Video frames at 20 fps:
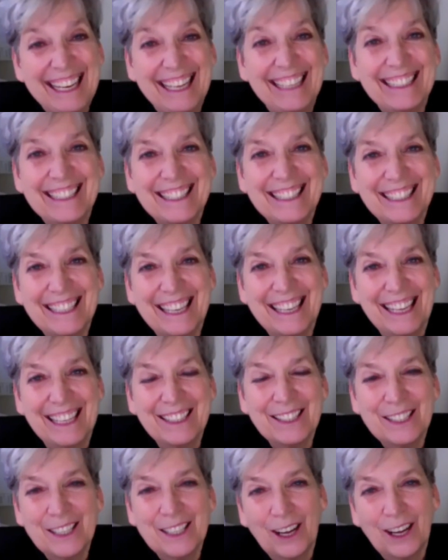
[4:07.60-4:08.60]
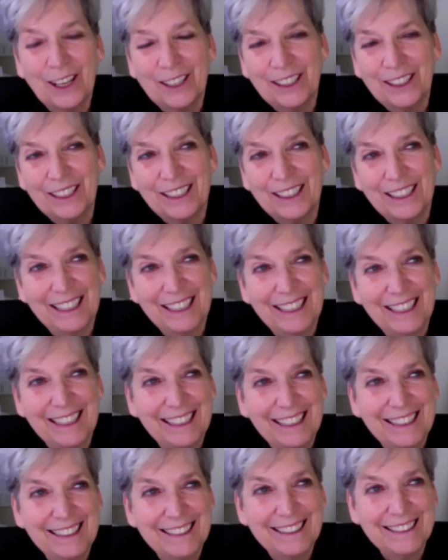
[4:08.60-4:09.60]
It's not
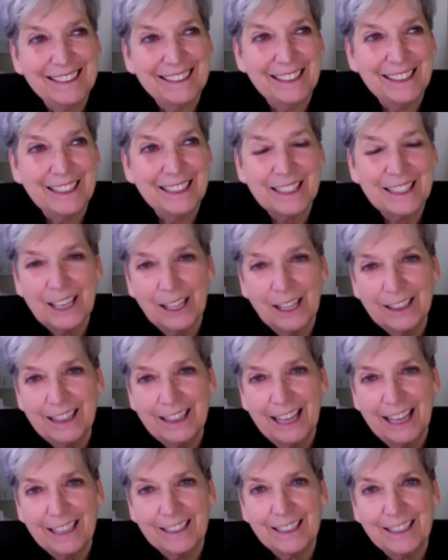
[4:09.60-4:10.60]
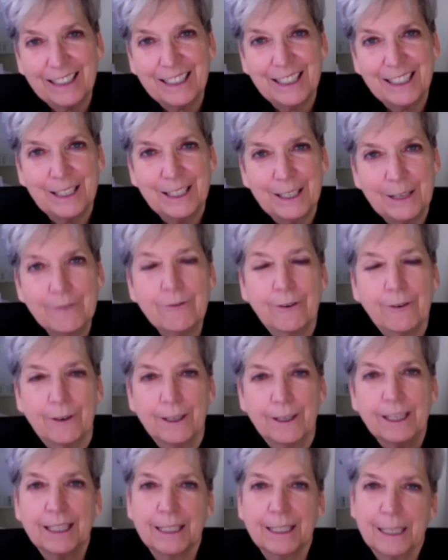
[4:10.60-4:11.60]
that
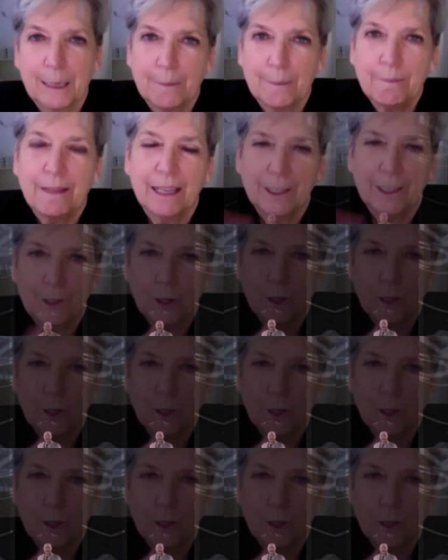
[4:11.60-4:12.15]
different, except that